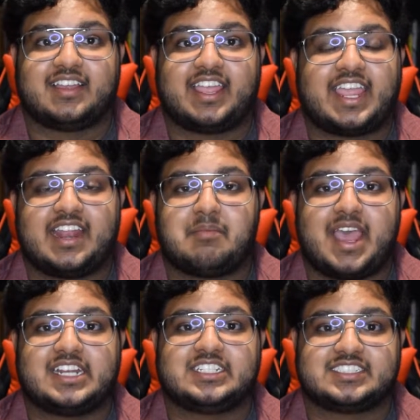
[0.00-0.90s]
I can't
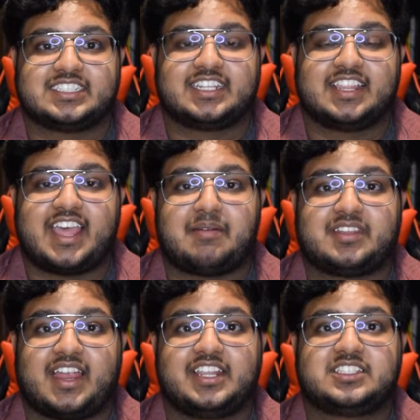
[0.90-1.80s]
imagine sitting in that
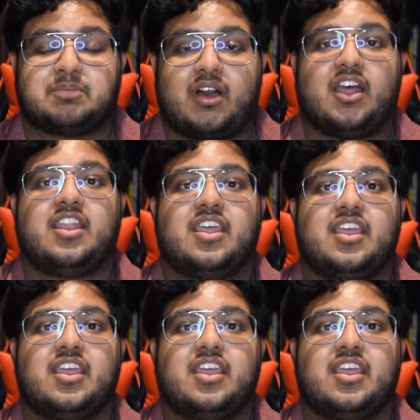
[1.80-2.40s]
tiny spot